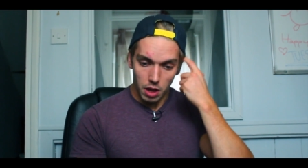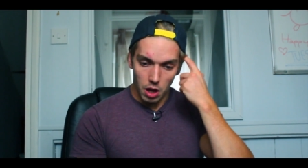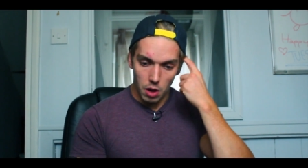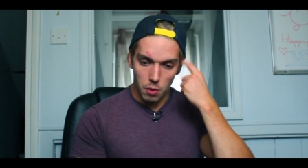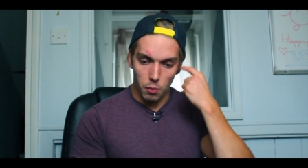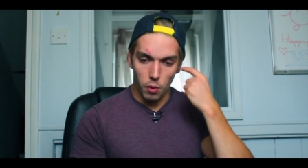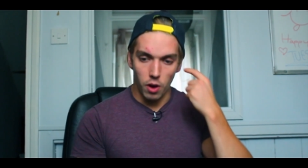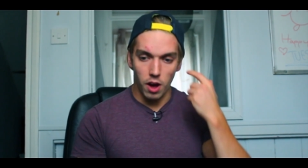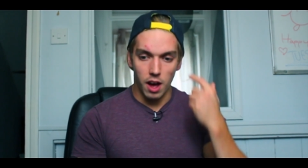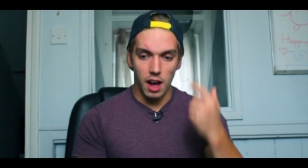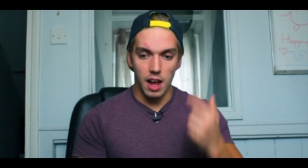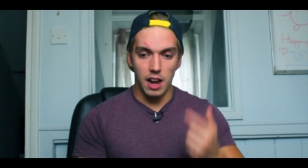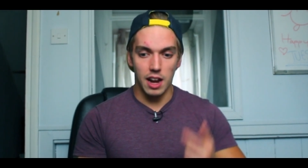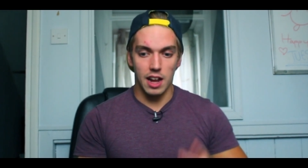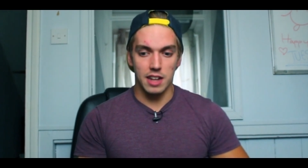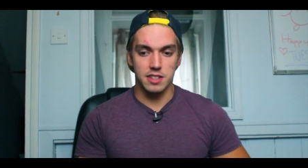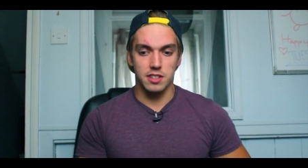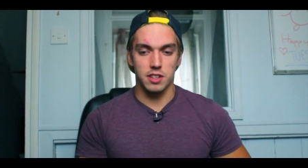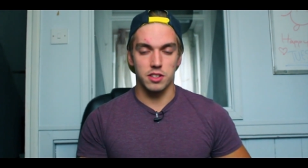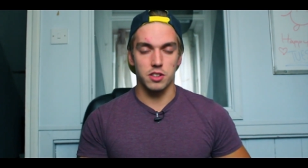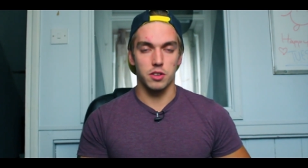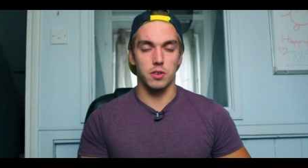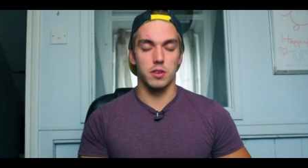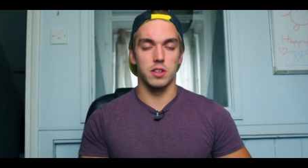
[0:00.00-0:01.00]
what I like
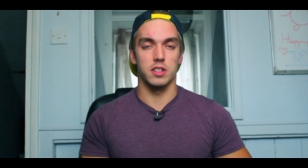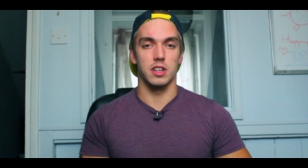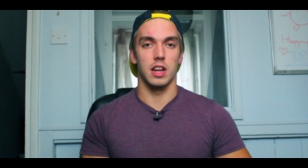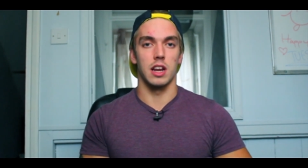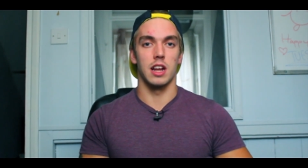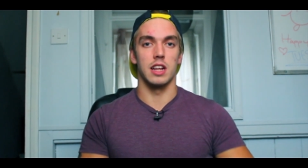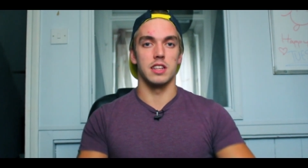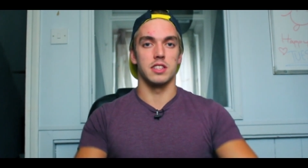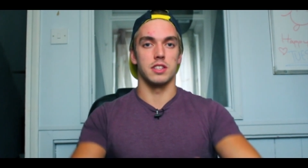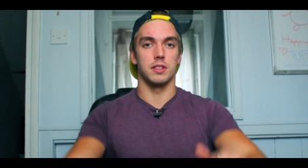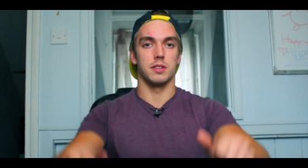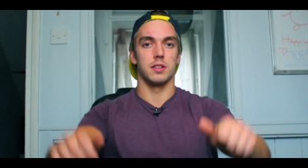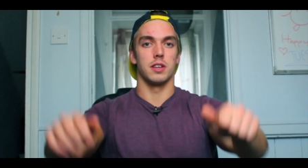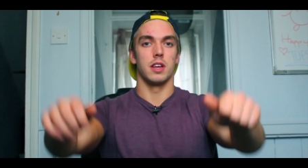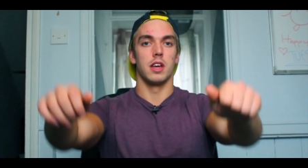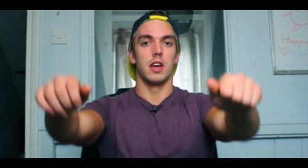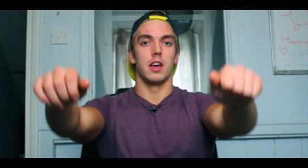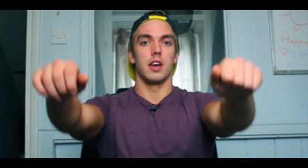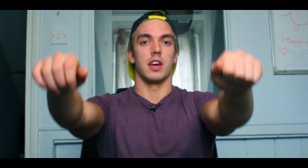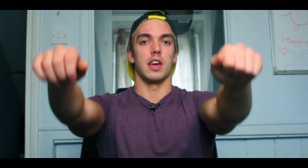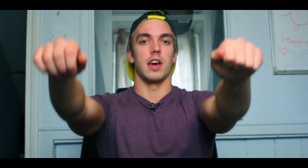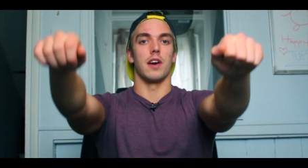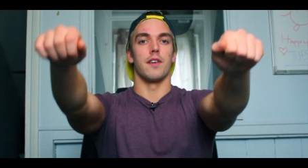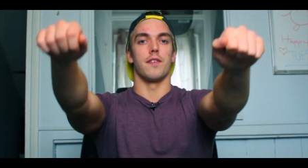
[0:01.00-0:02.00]
to do is I like to
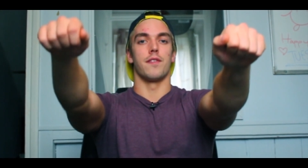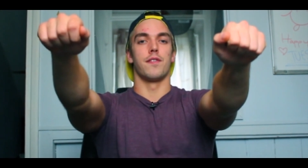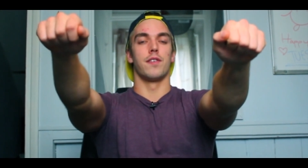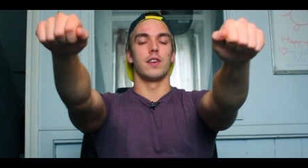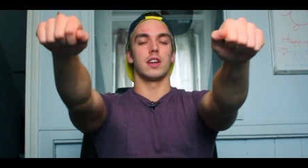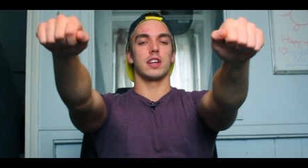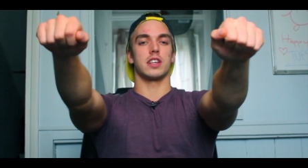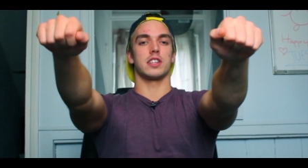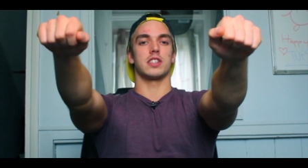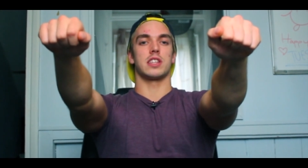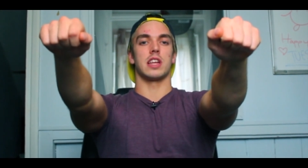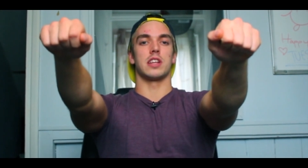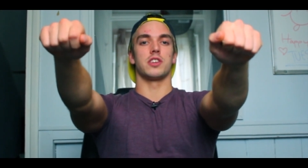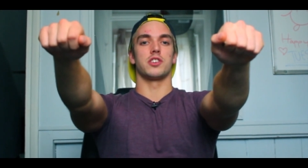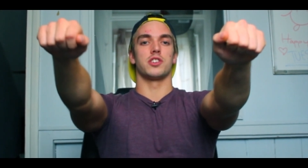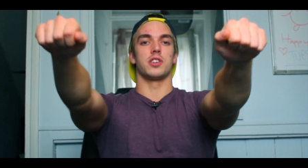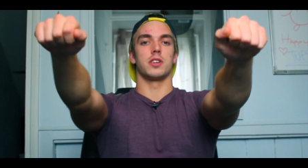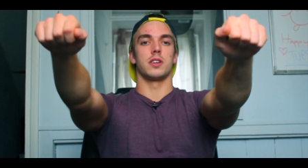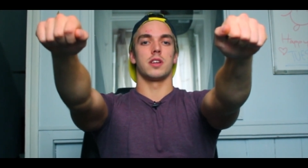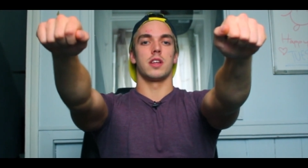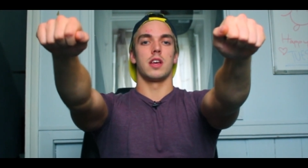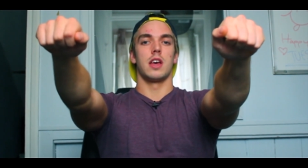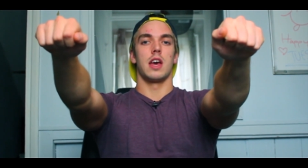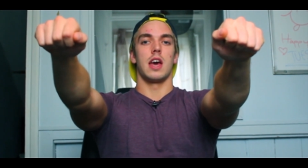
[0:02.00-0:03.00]
get a full
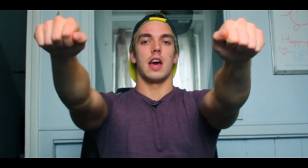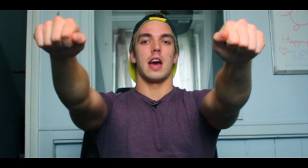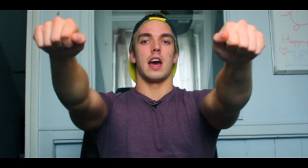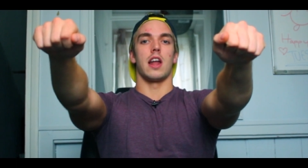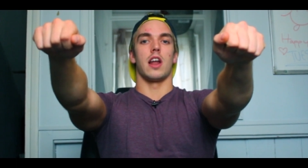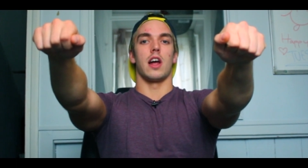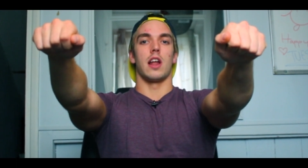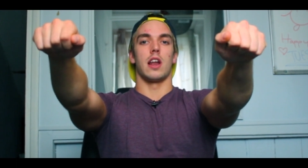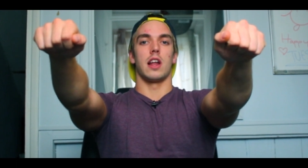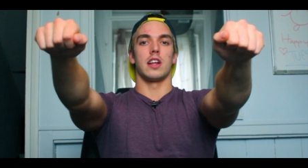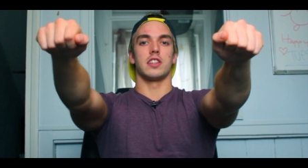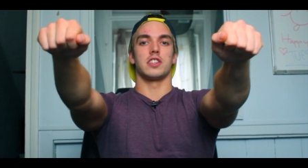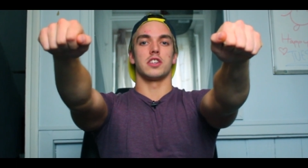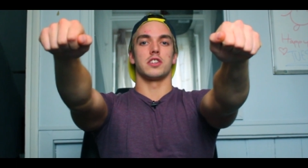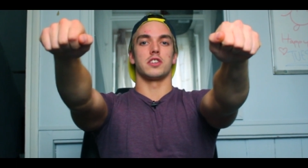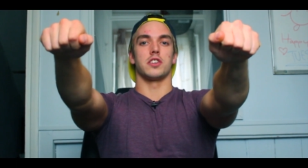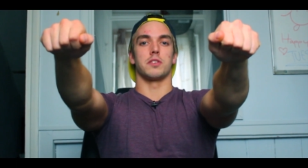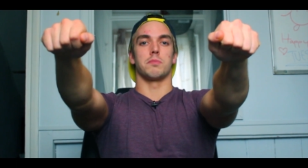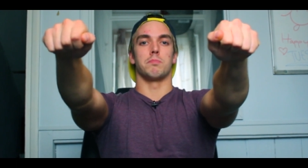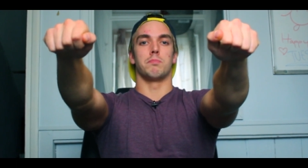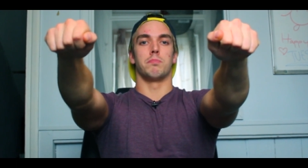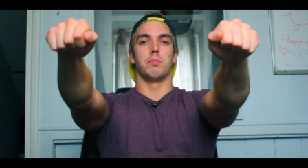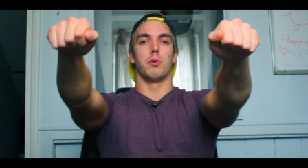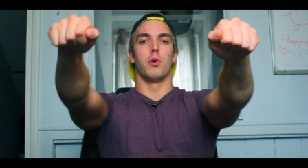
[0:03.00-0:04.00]
extension, and I like to
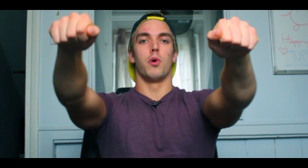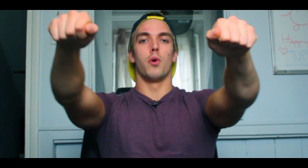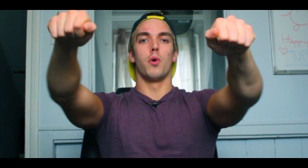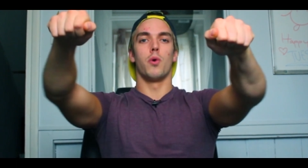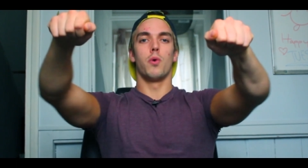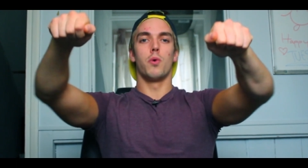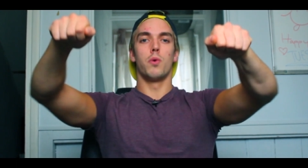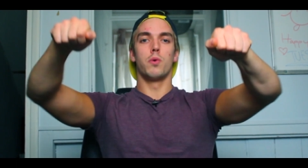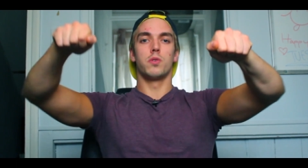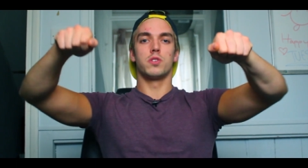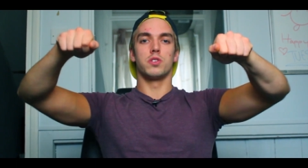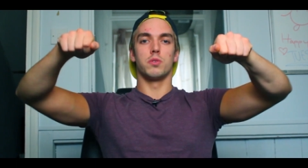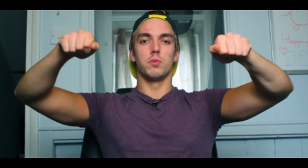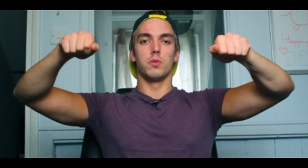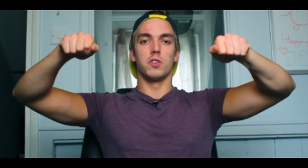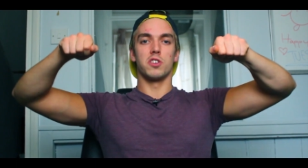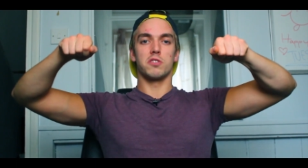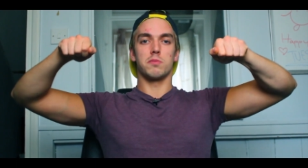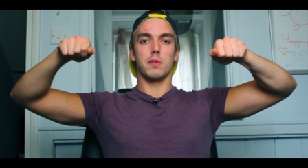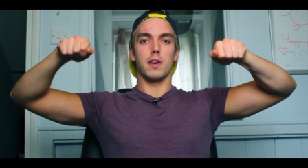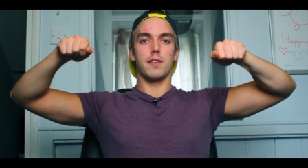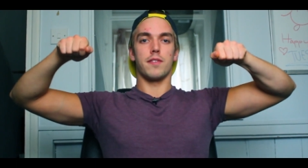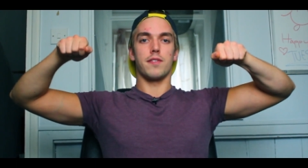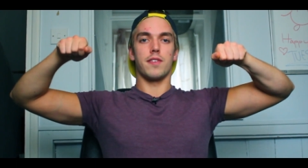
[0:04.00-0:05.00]
just pull
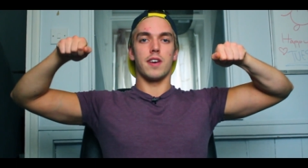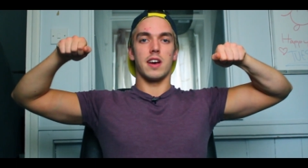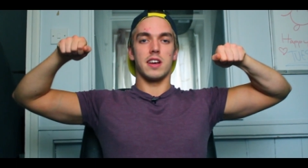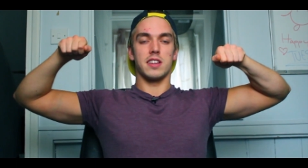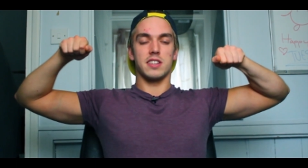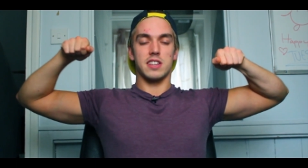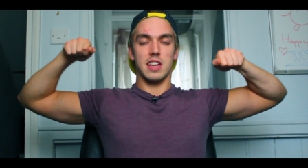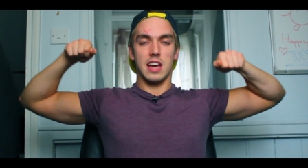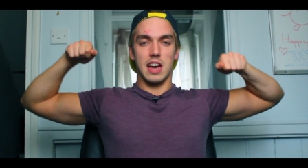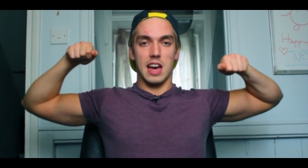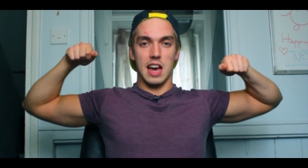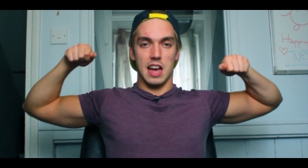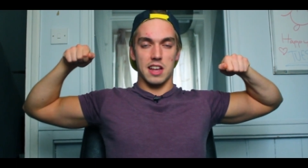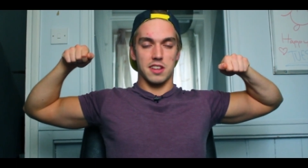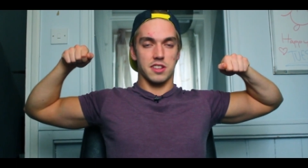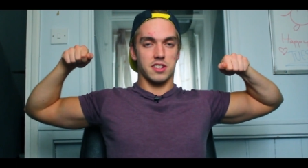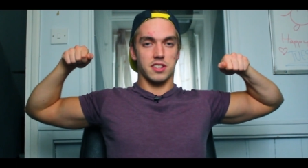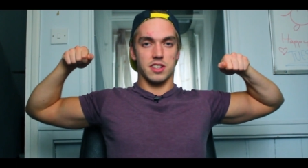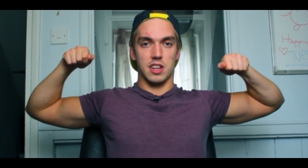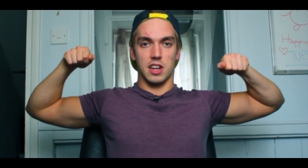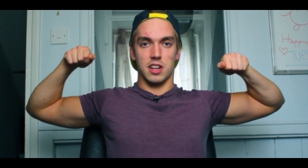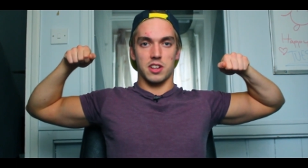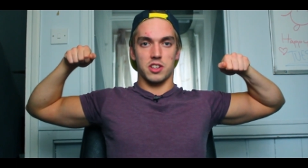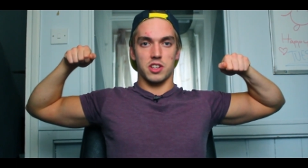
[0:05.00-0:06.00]
towards my face as
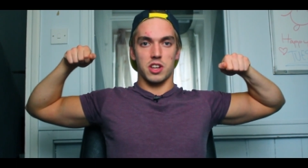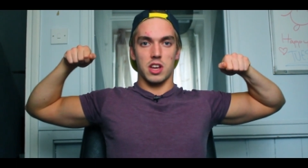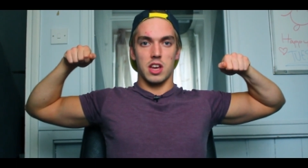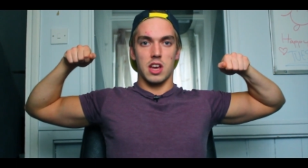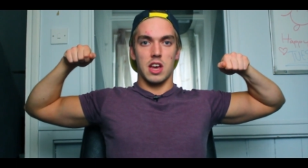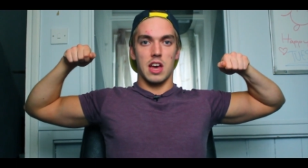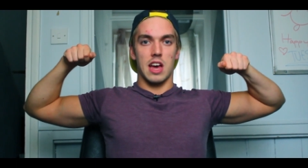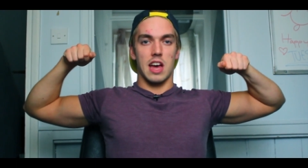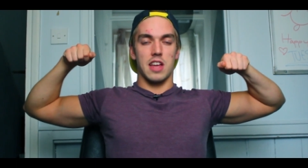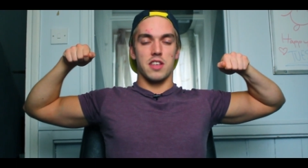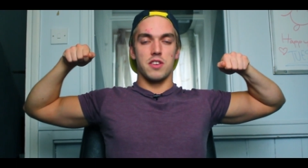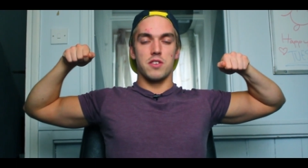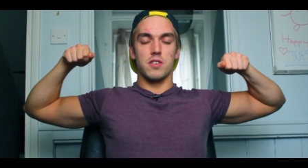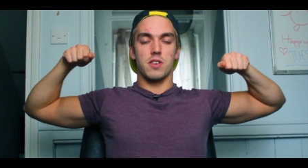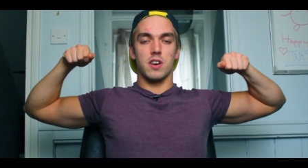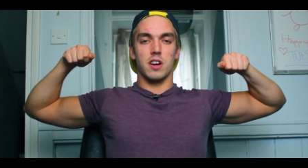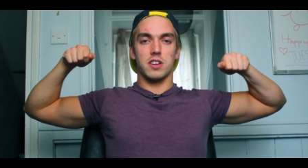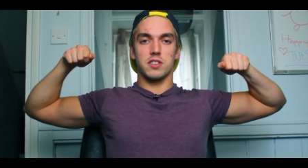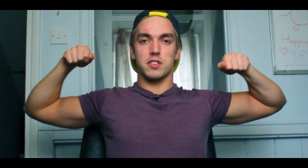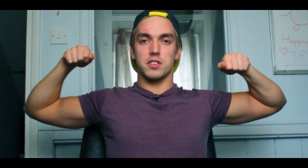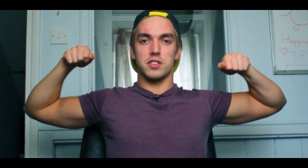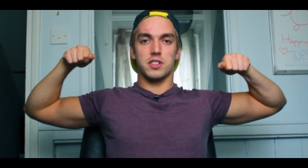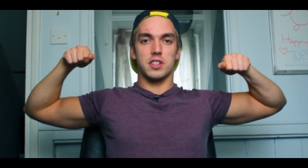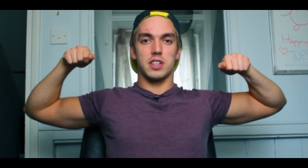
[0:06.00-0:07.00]
such. And you
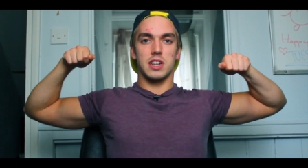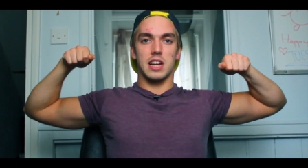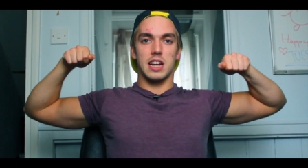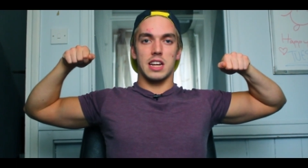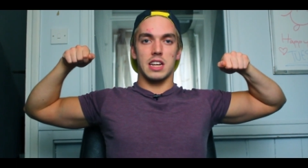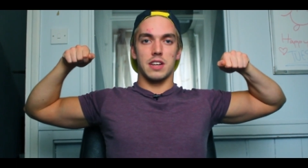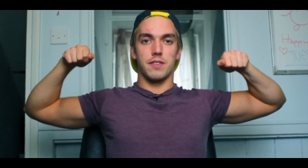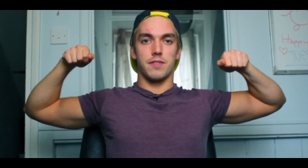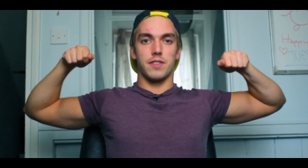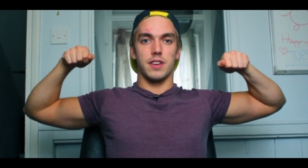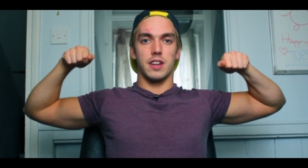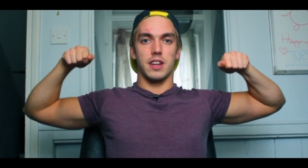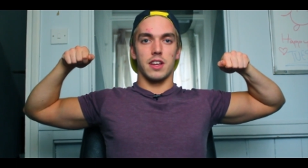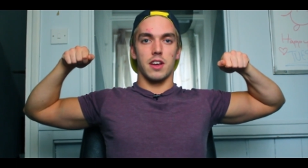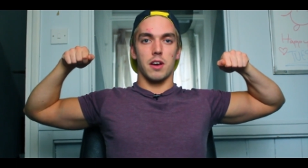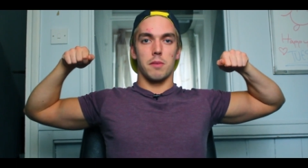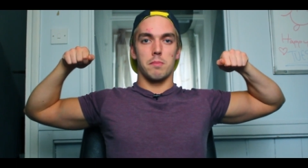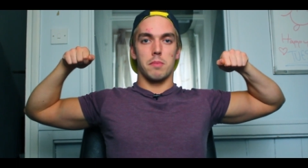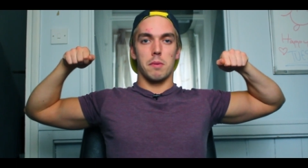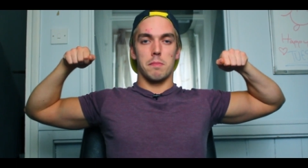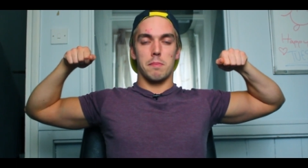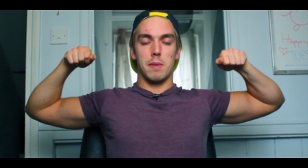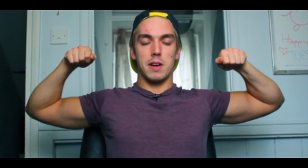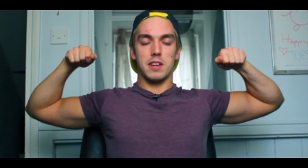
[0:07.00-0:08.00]
guys will see that in the video,
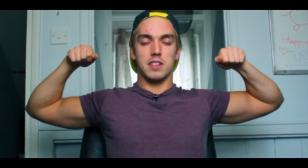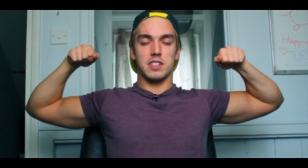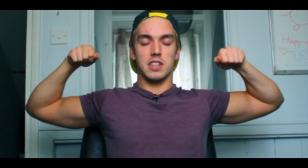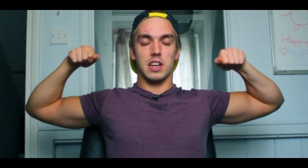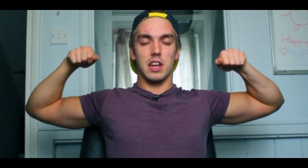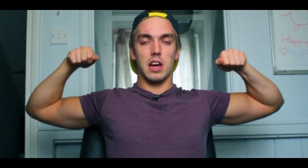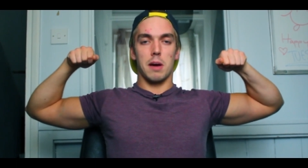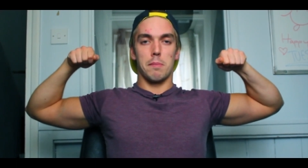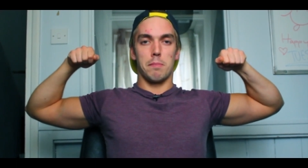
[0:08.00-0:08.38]
but basically